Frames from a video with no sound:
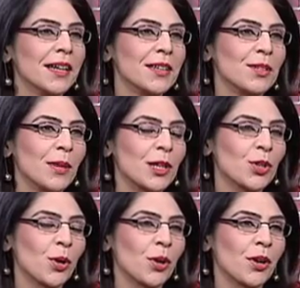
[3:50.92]
to make
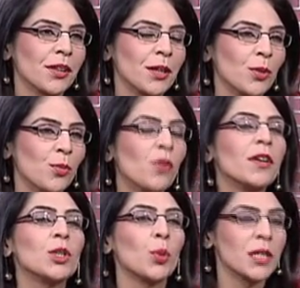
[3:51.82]
sure uh, that you're
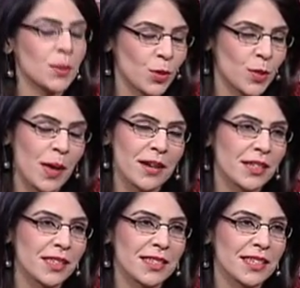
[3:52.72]
moving towards
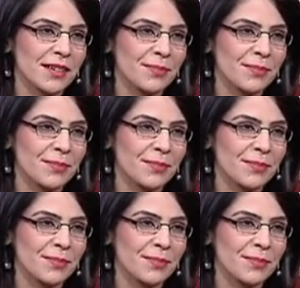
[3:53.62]
prosperity this year?